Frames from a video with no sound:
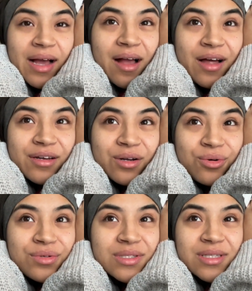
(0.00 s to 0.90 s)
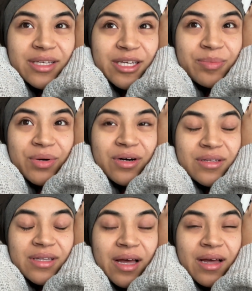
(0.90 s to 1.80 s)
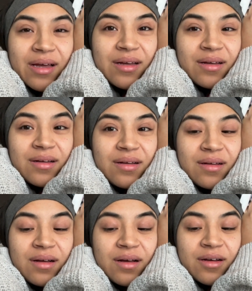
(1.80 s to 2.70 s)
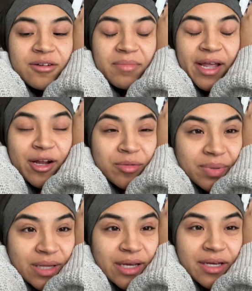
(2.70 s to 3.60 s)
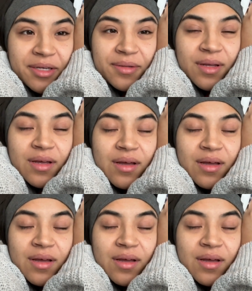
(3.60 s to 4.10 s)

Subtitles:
I got no sleep on that airplane.